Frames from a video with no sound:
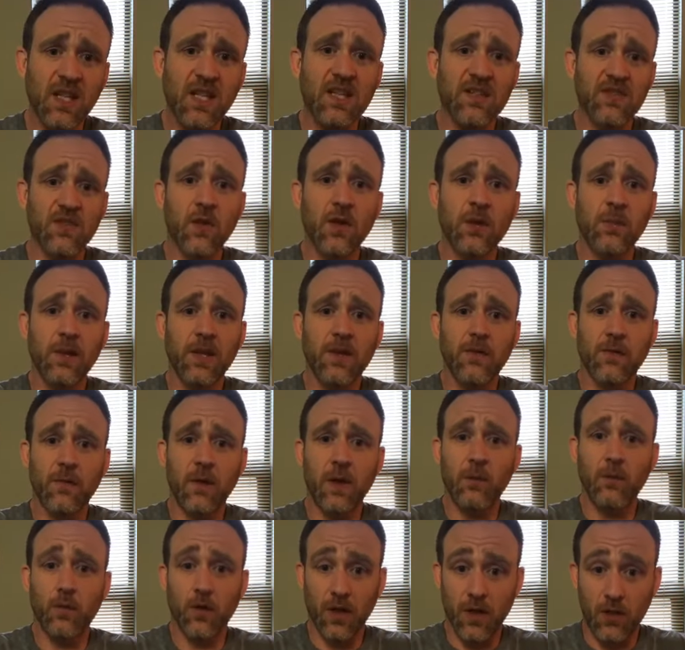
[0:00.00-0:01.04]
is going to be the
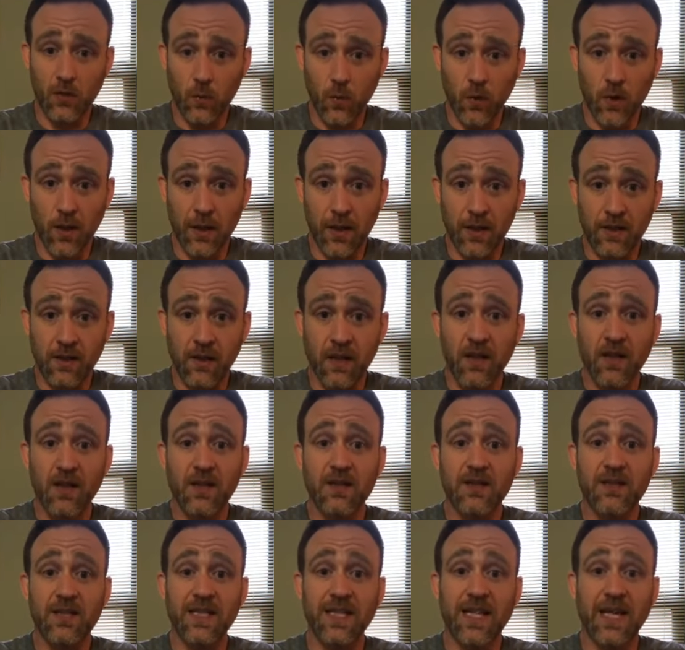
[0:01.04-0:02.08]
framework you want
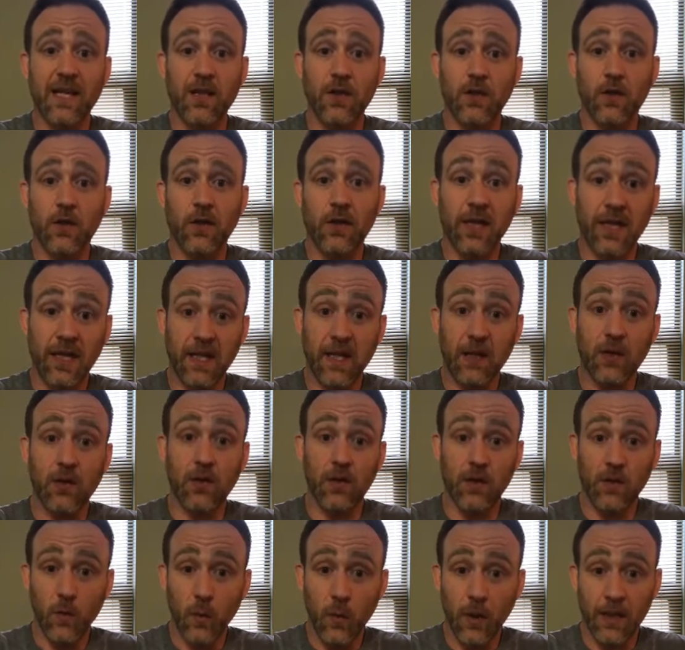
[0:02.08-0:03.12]
to get good and get
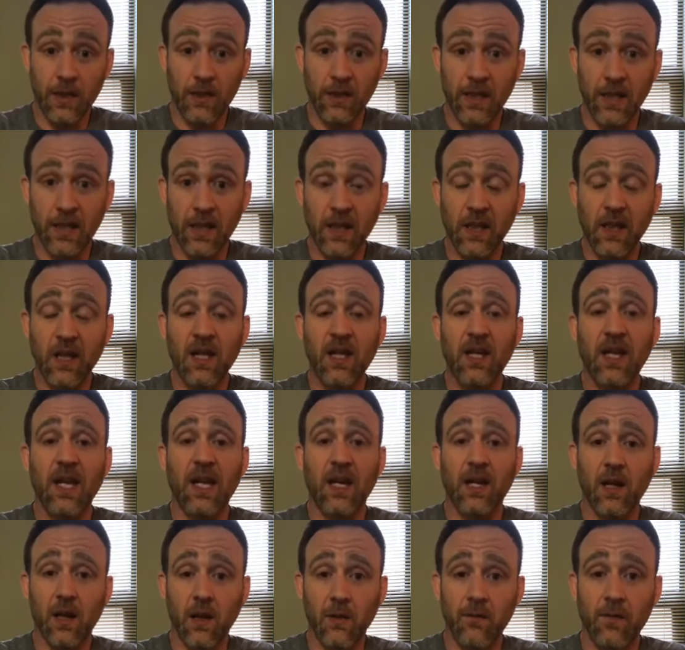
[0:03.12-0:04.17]
good quickly
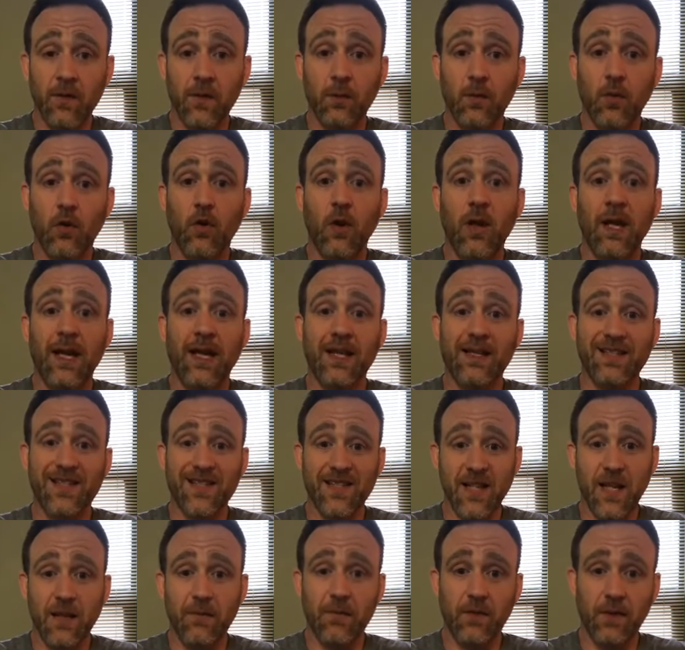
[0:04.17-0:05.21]
and comfortable and
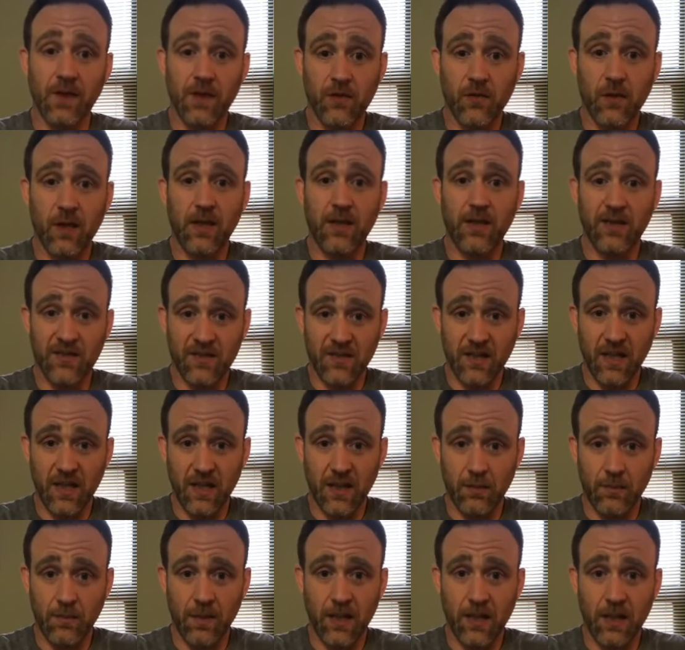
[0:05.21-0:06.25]
safely training the
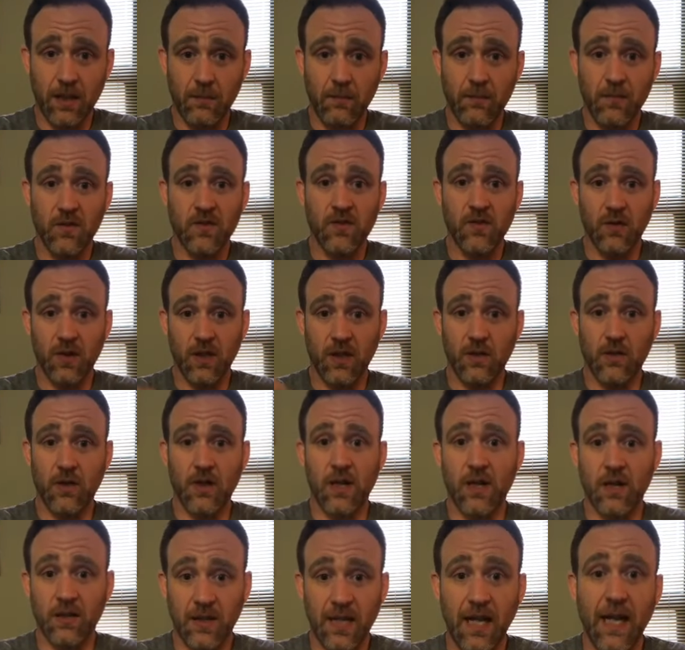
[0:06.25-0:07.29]
stand-up game, so that you're
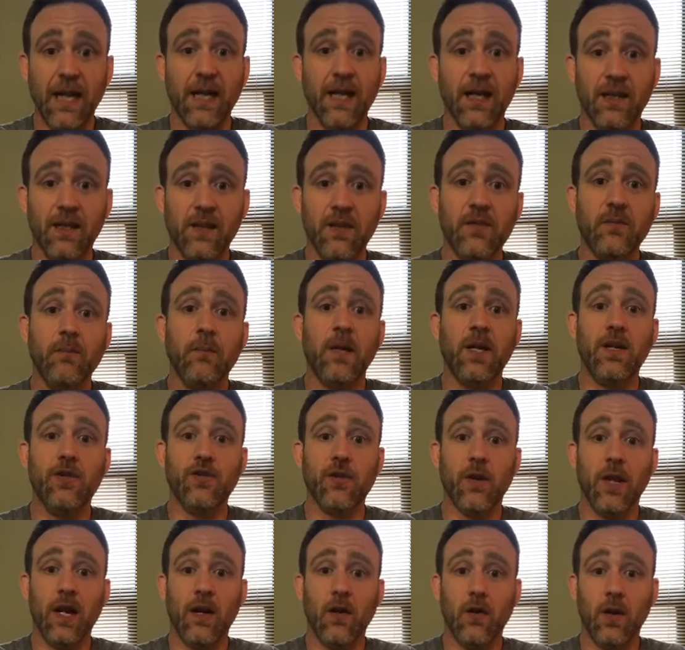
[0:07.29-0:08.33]
not lacking in this
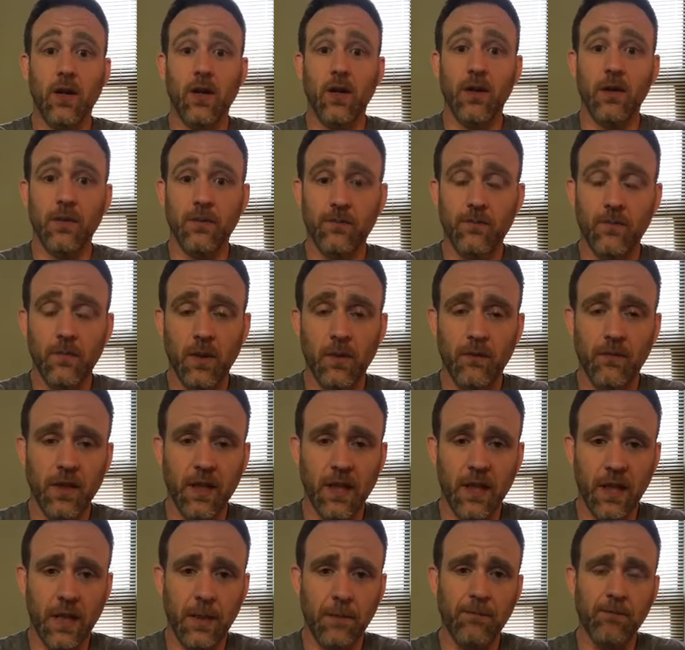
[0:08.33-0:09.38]
major area of the
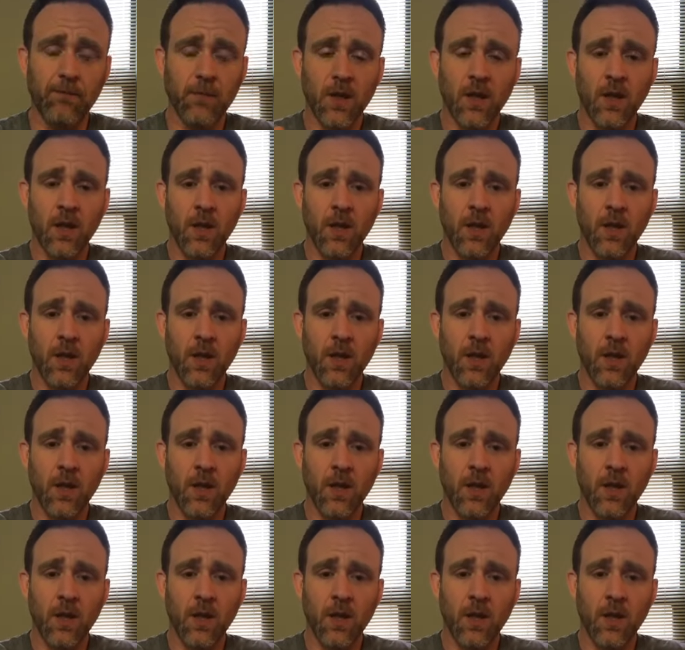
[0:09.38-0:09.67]
game.